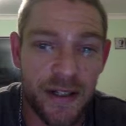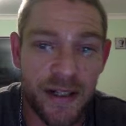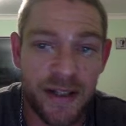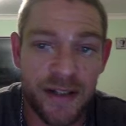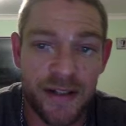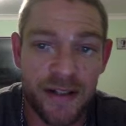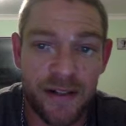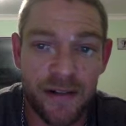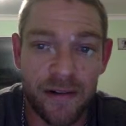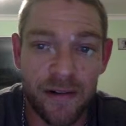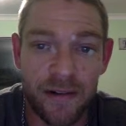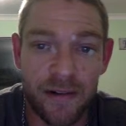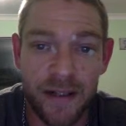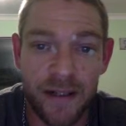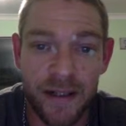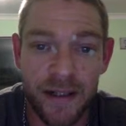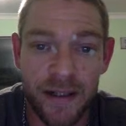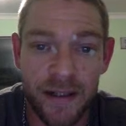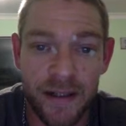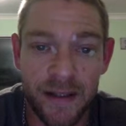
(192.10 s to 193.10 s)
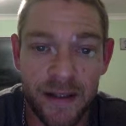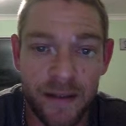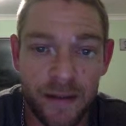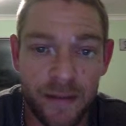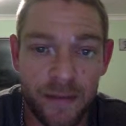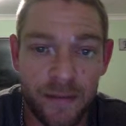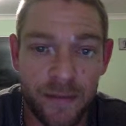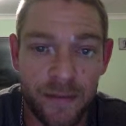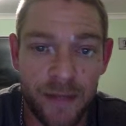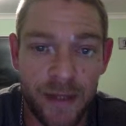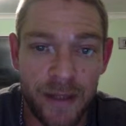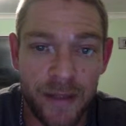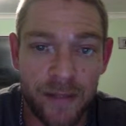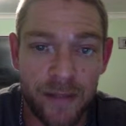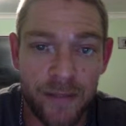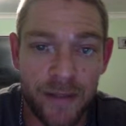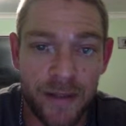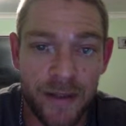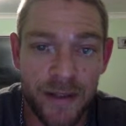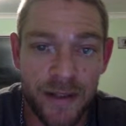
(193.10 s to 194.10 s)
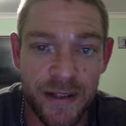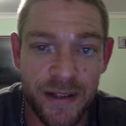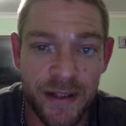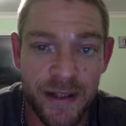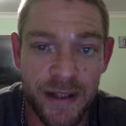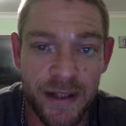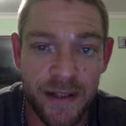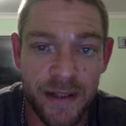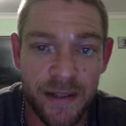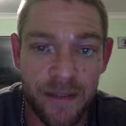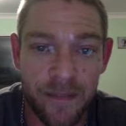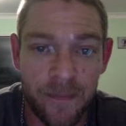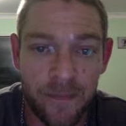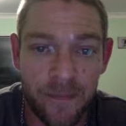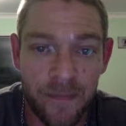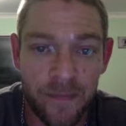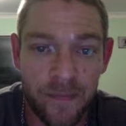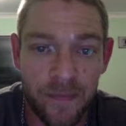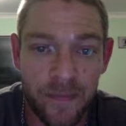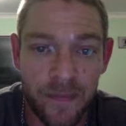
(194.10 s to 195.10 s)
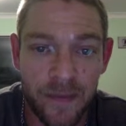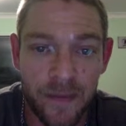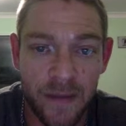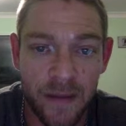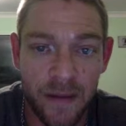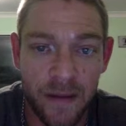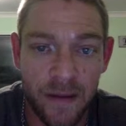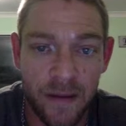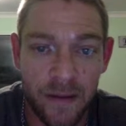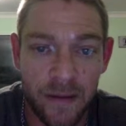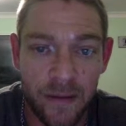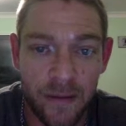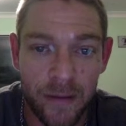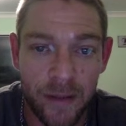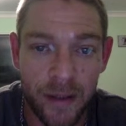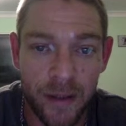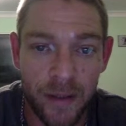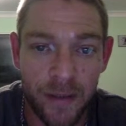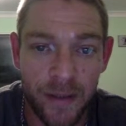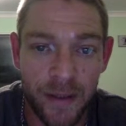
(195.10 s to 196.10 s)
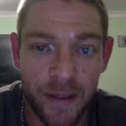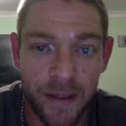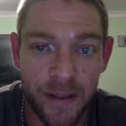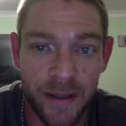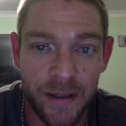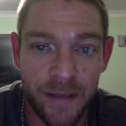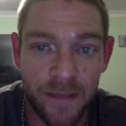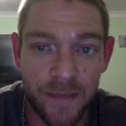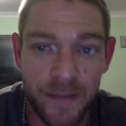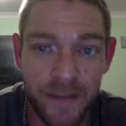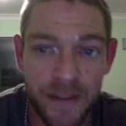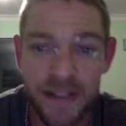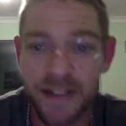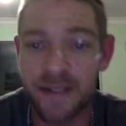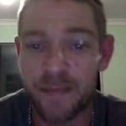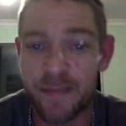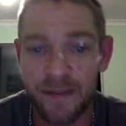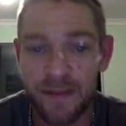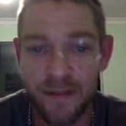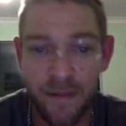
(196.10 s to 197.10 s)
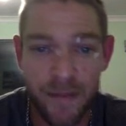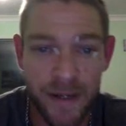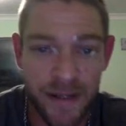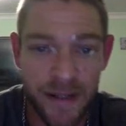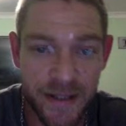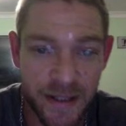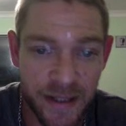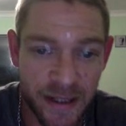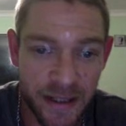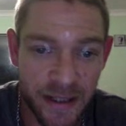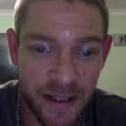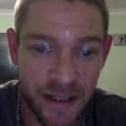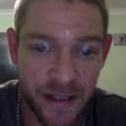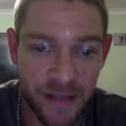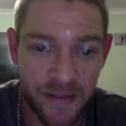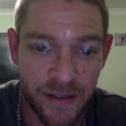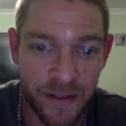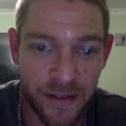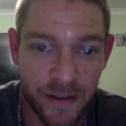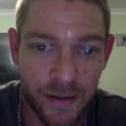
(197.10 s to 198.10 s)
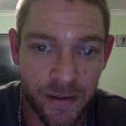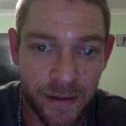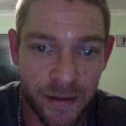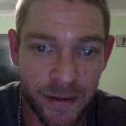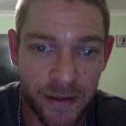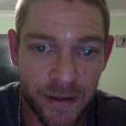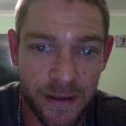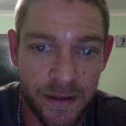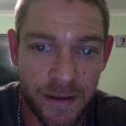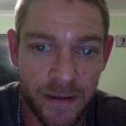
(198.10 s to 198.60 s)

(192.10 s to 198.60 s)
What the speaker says: and then scroll down and look for mamp. Mine's just here. We'll open that up. This is a bit of a mess, you're just going to have to deal with it.